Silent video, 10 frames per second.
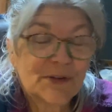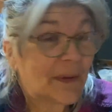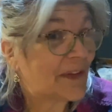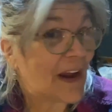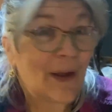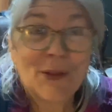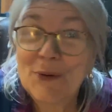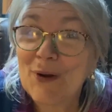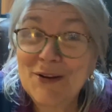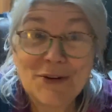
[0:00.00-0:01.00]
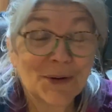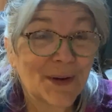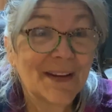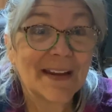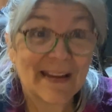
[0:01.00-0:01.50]
But the only way you're
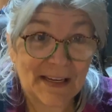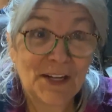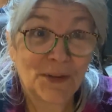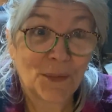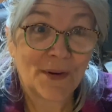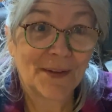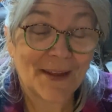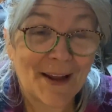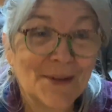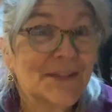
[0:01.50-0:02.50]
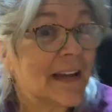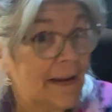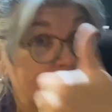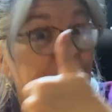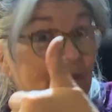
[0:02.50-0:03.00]
going to get either one of those
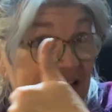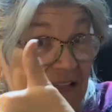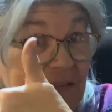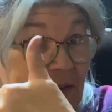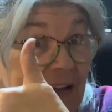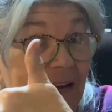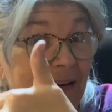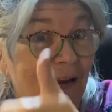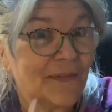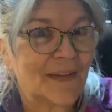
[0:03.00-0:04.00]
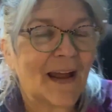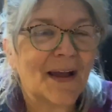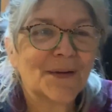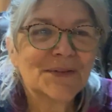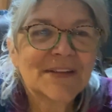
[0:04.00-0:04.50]
is if you get enough of
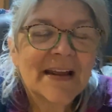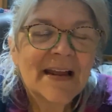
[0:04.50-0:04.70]
those.